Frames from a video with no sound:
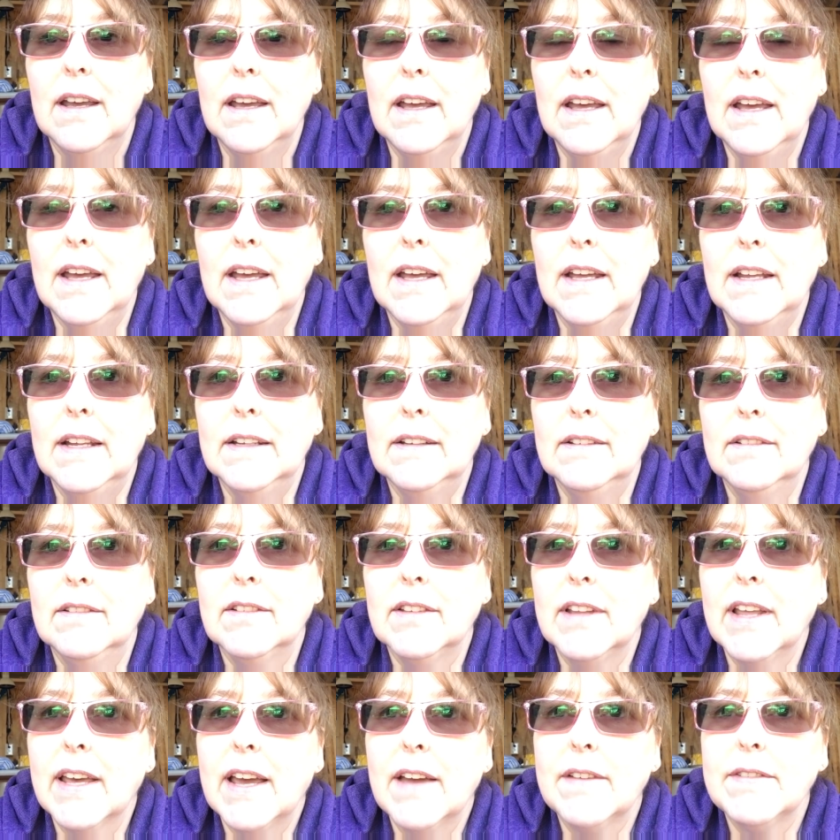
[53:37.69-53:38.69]
And
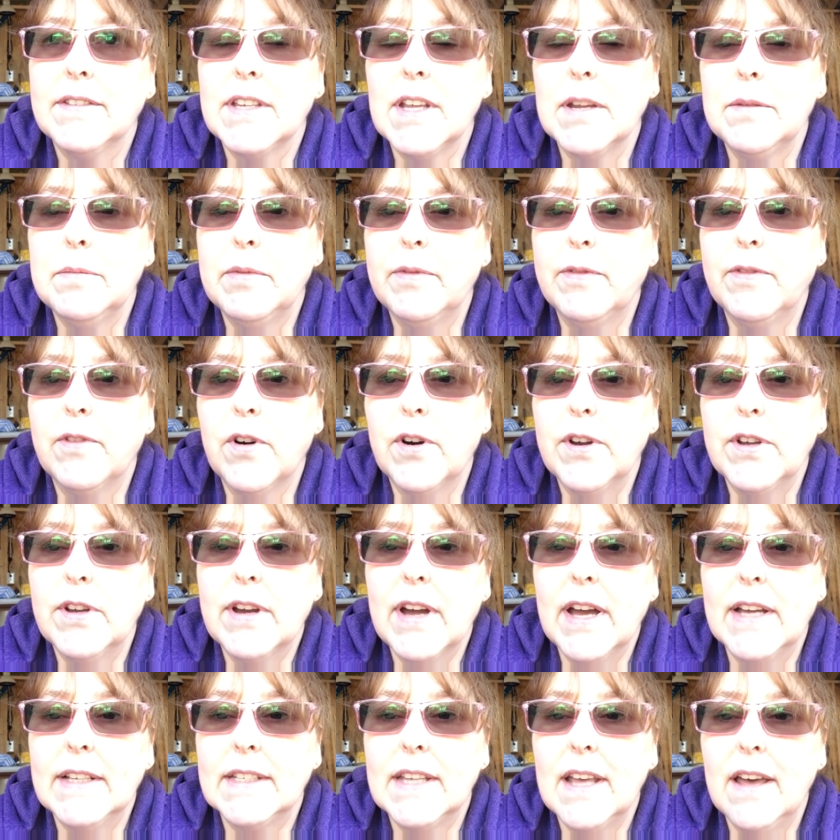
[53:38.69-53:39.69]
like I've said before, you
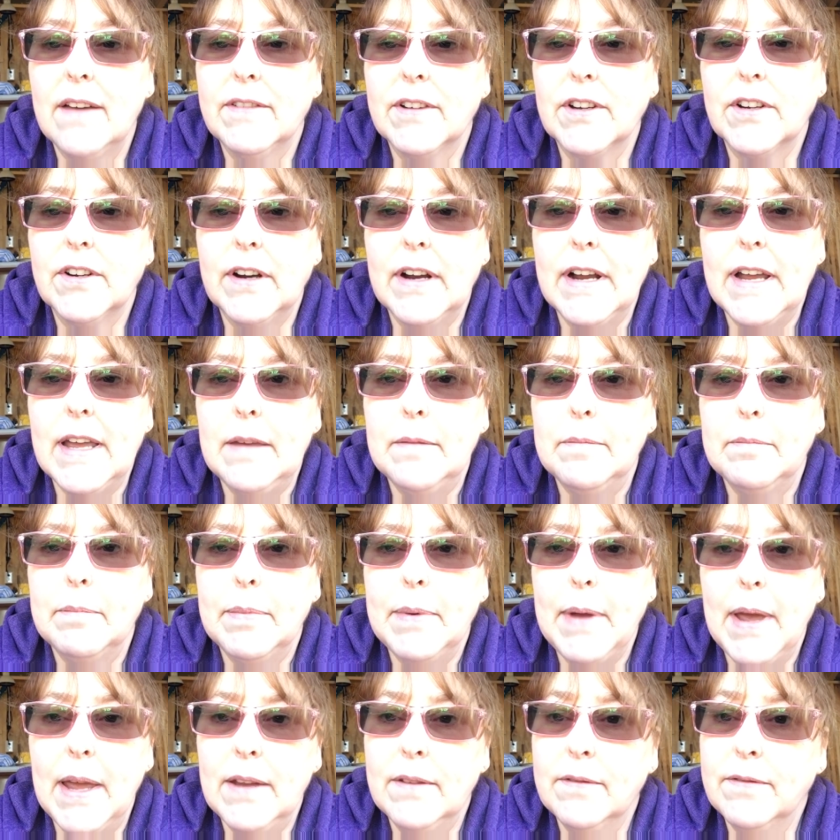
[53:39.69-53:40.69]
guys have a great
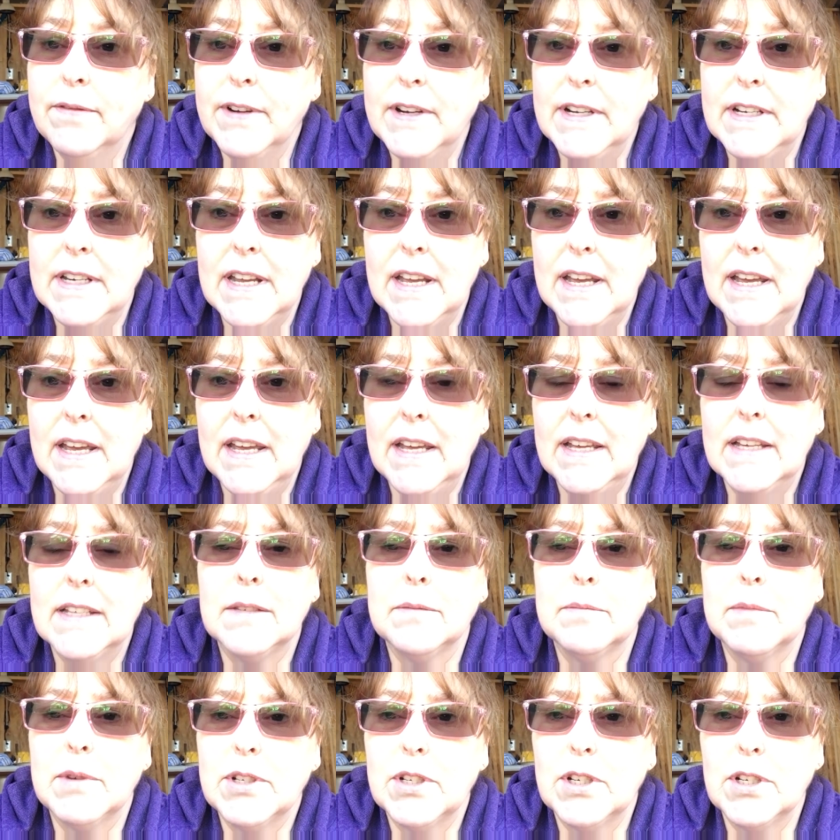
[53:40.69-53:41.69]
pain-free day
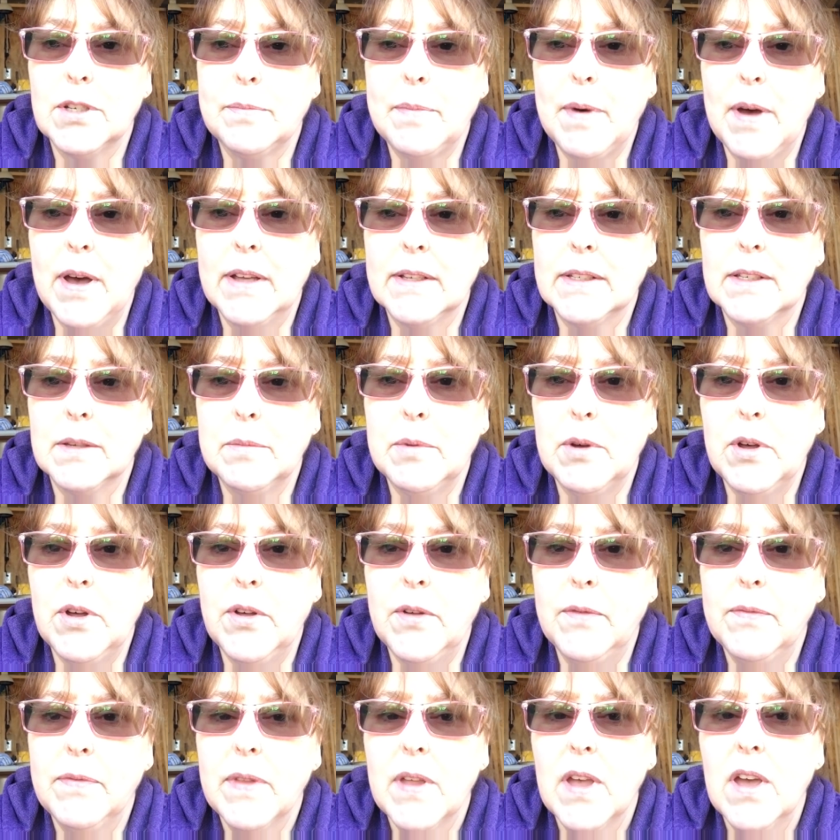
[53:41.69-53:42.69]
as much as
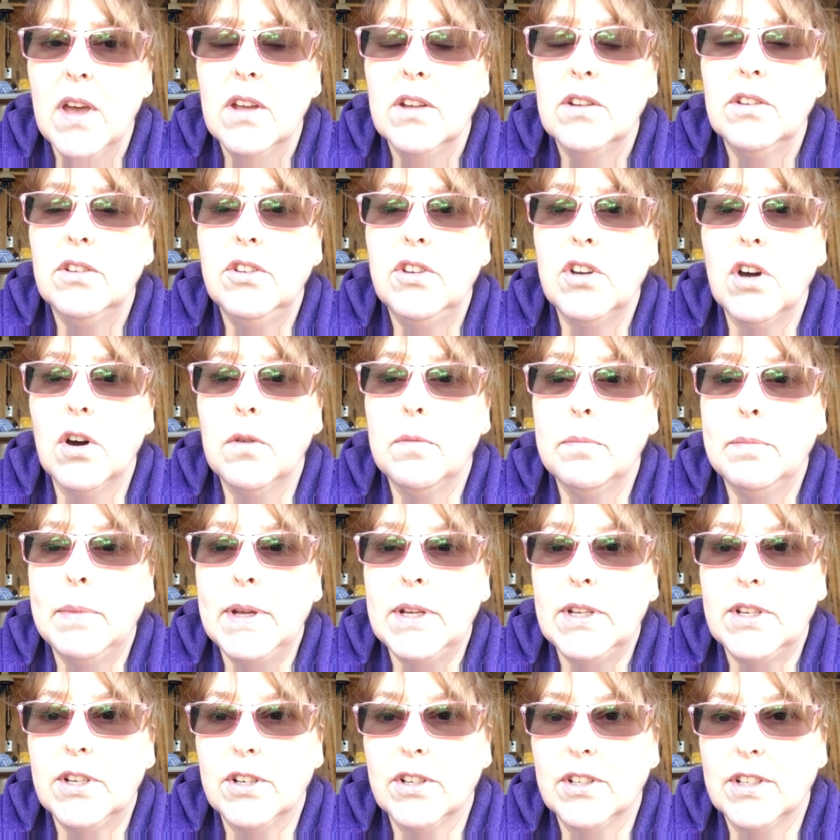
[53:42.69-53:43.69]
possible. Don't
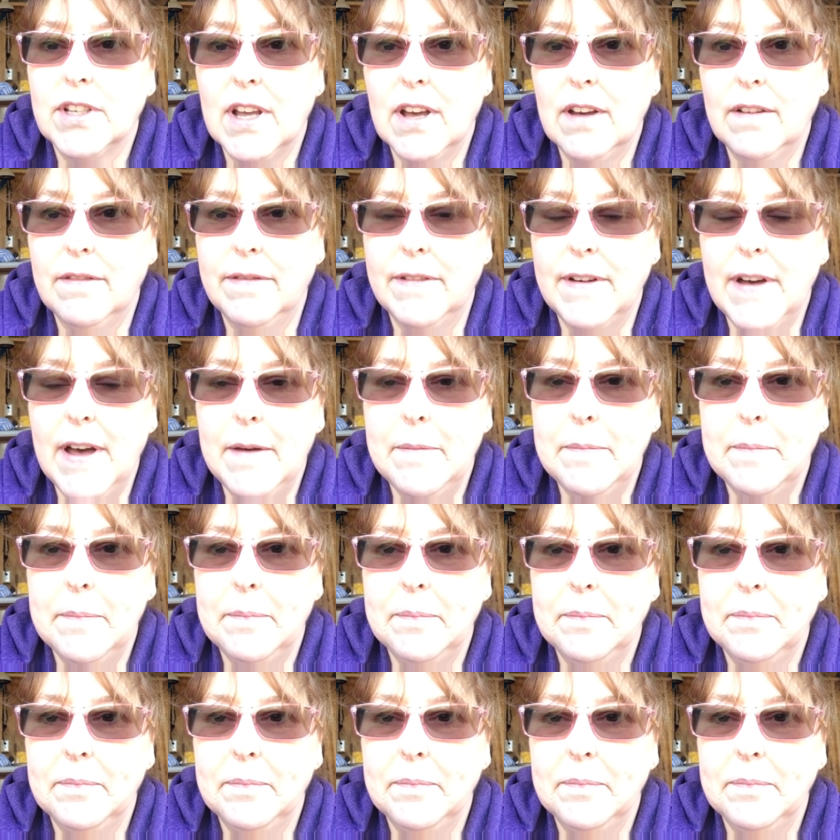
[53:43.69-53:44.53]
beat yourself up.